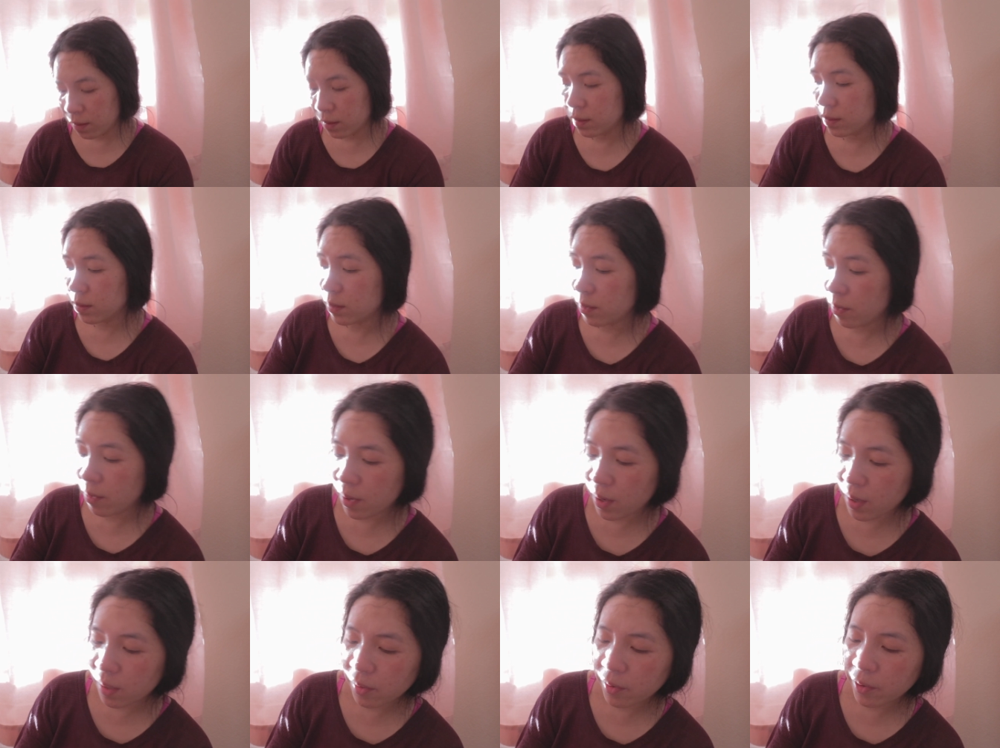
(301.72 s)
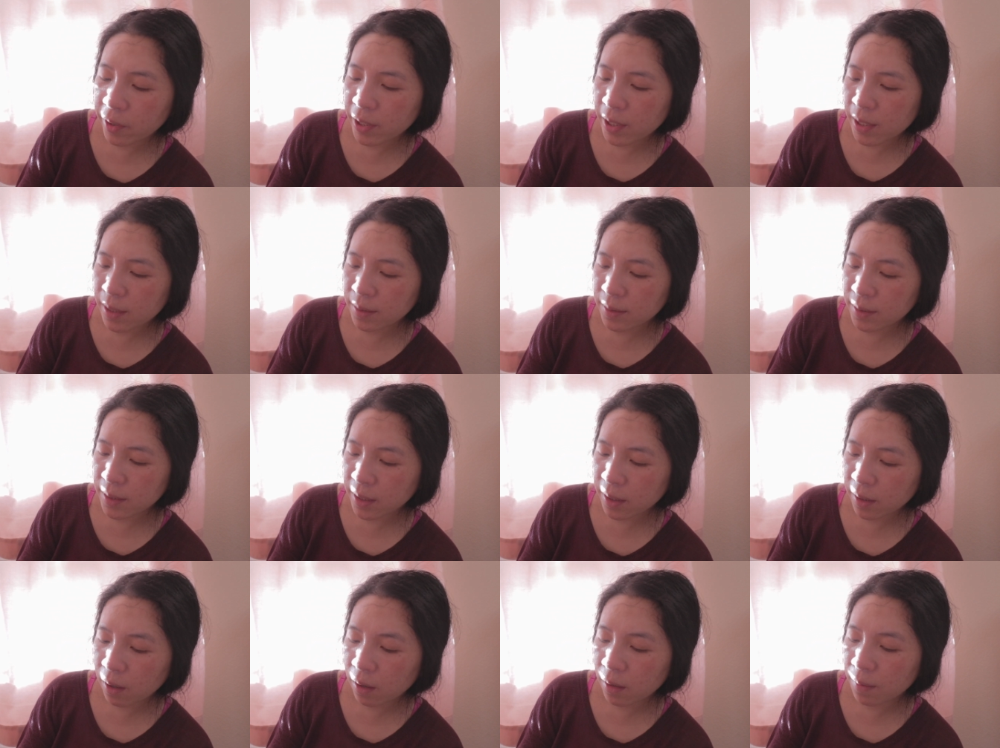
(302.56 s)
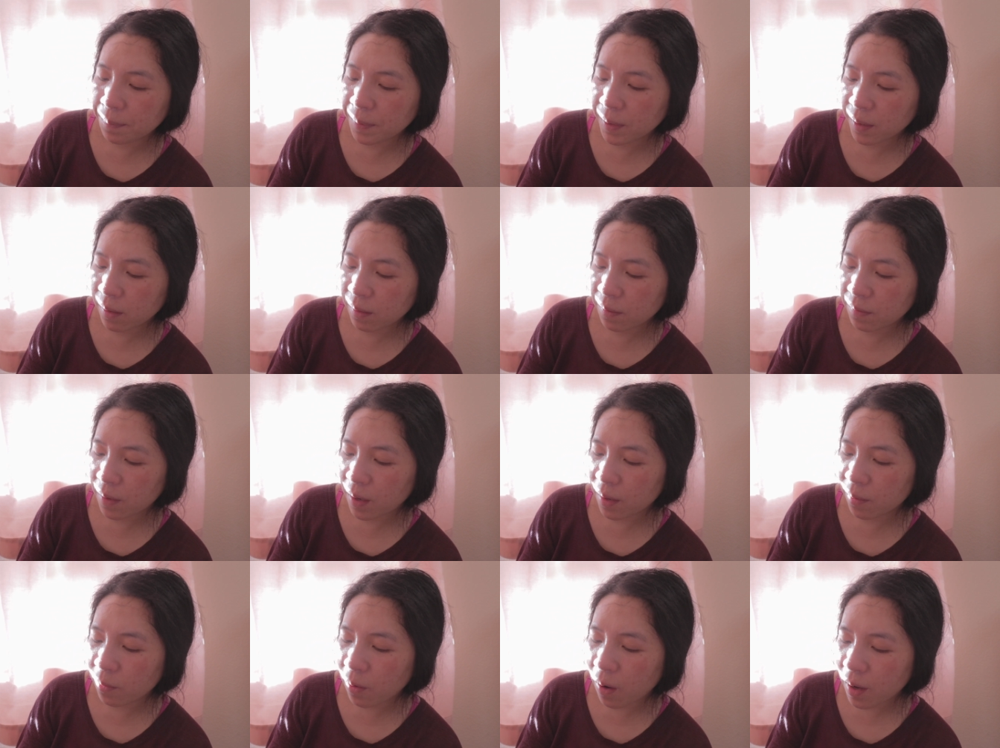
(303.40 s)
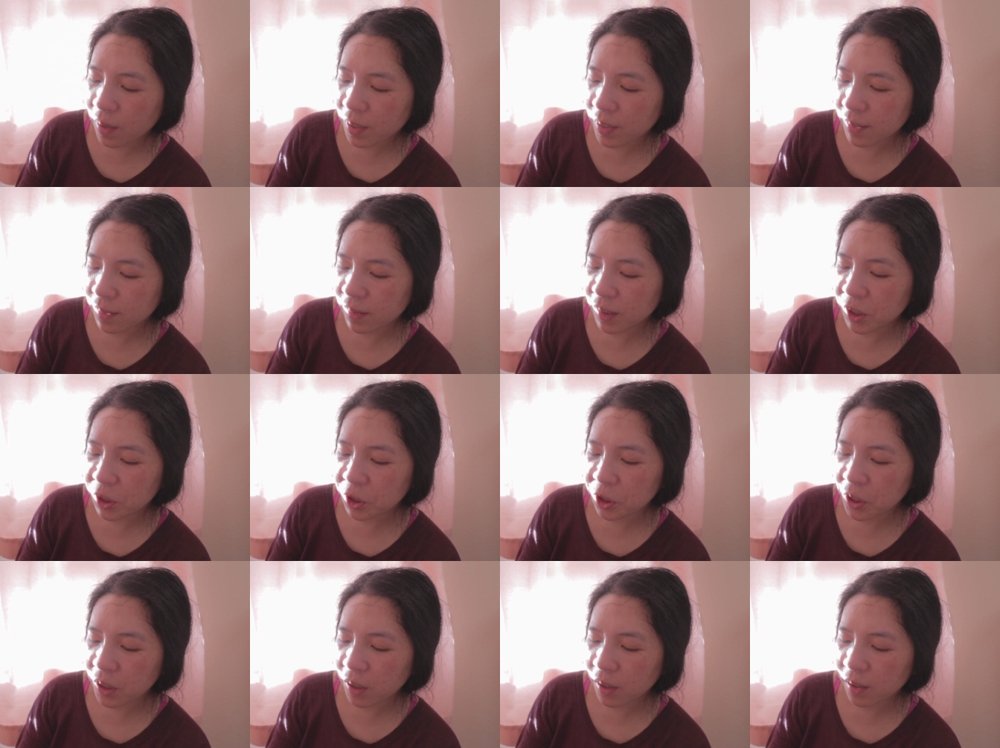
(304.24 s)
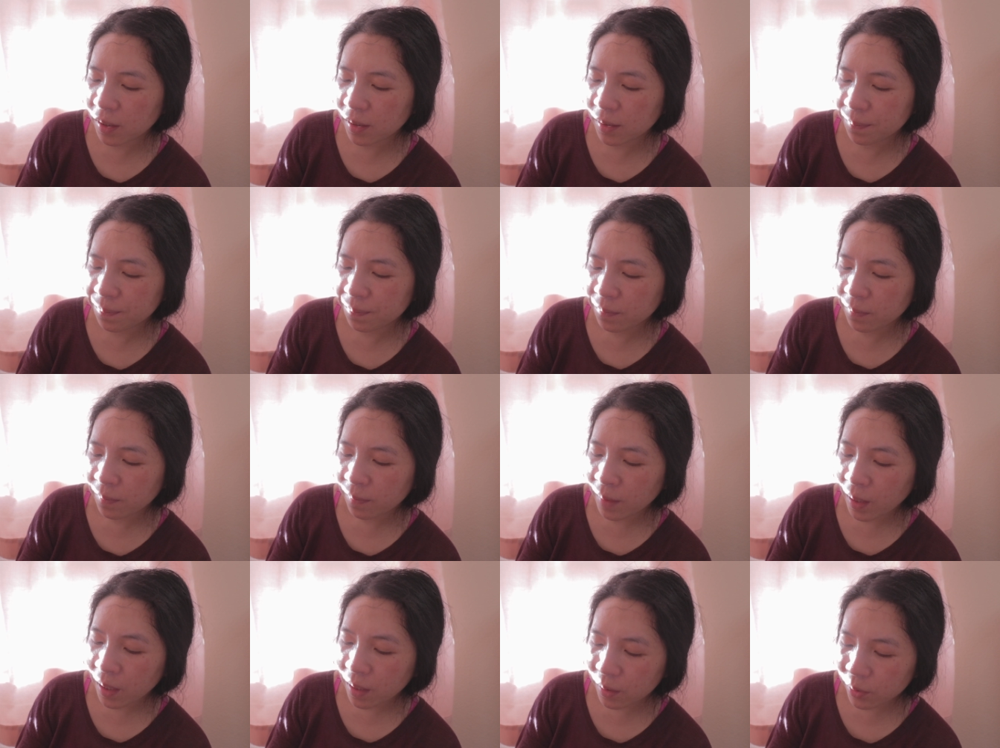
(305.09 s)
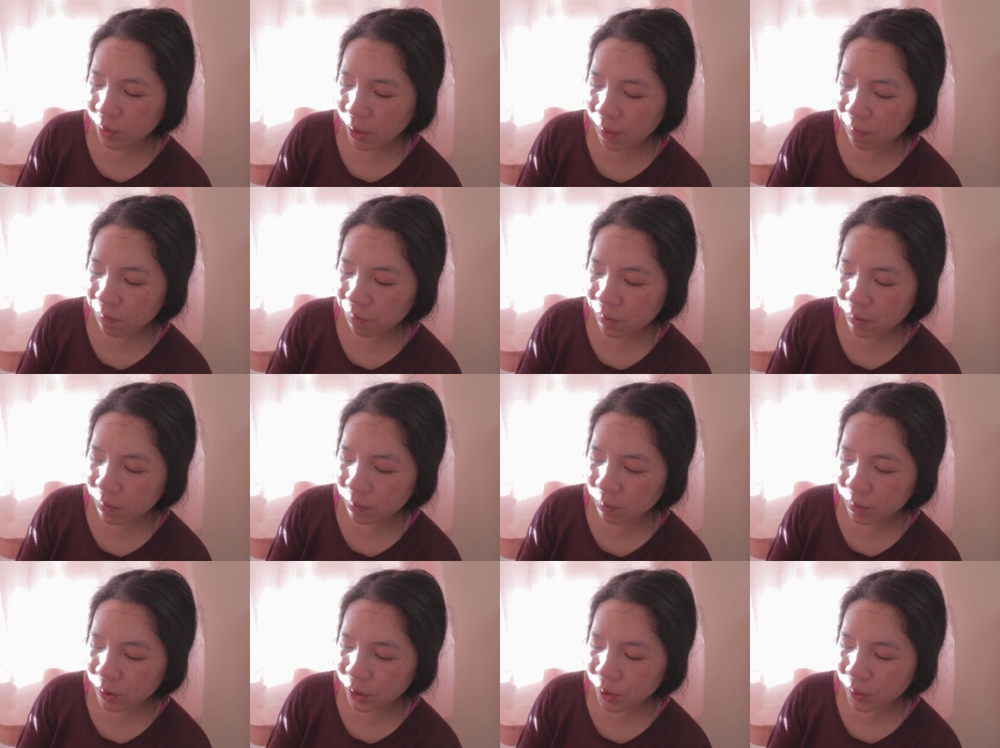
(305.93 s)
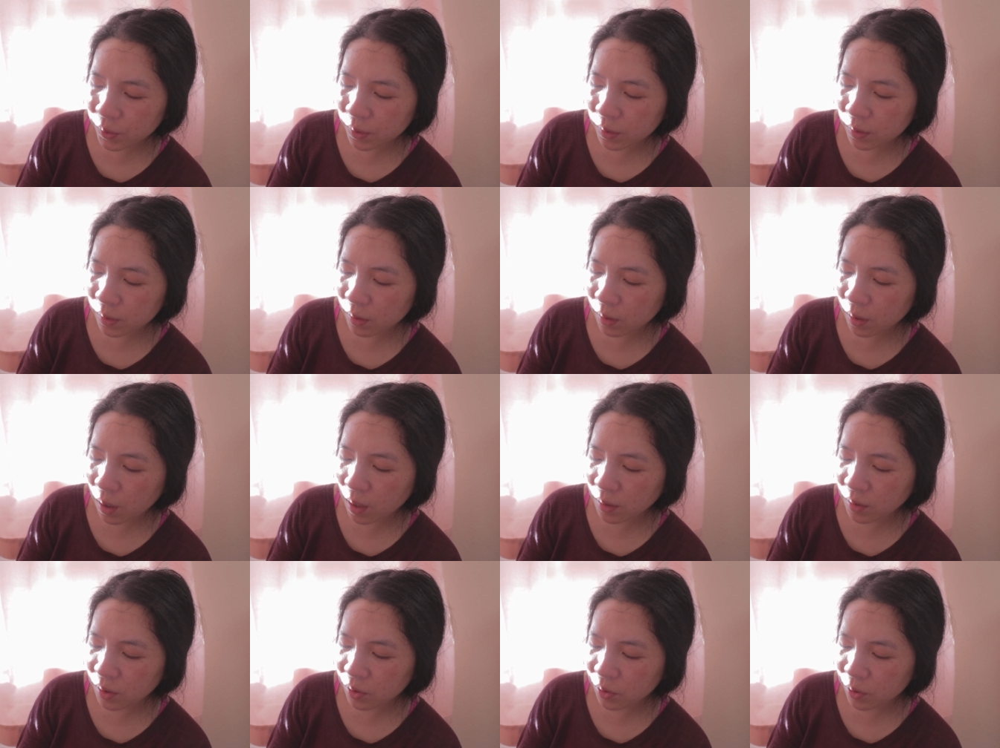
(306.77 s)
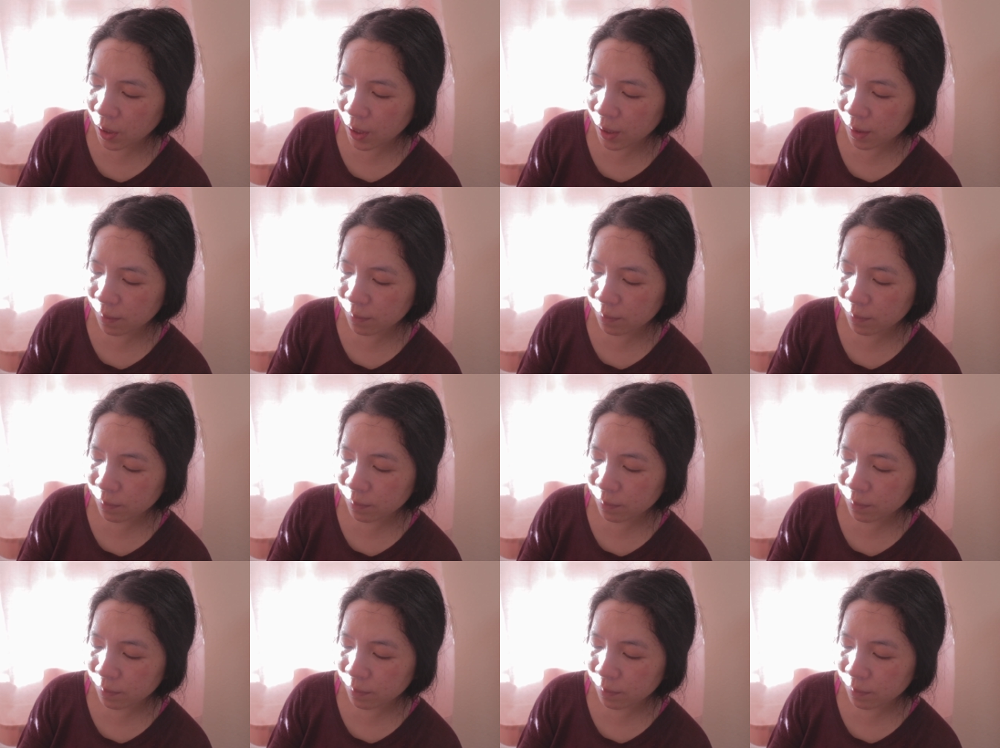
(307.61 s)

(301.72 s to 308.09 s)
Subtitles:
So the ingredients here are purified water, sugar, grapefruit juice concentrate.